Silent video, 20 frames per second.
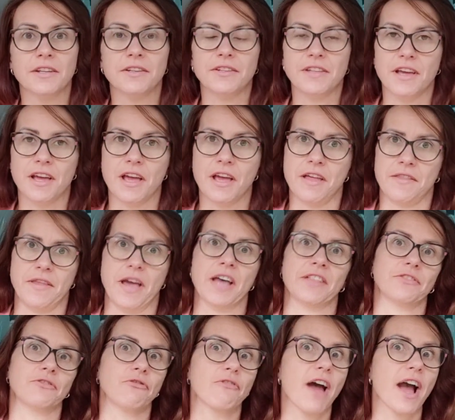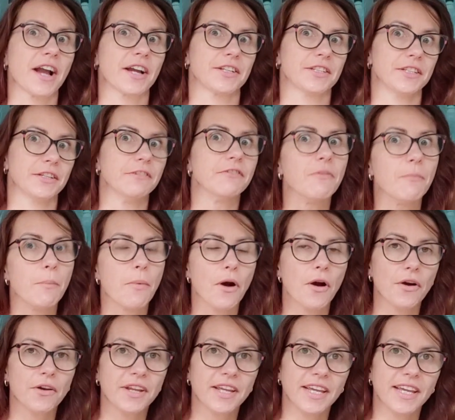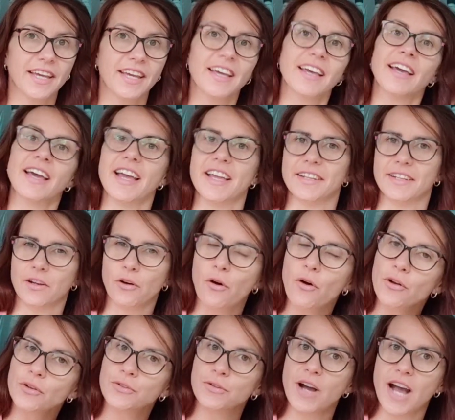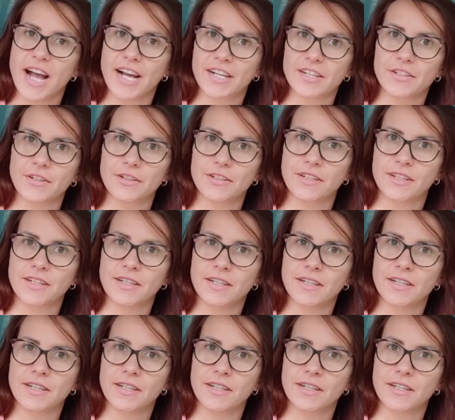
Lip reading: then attractive body and call to action.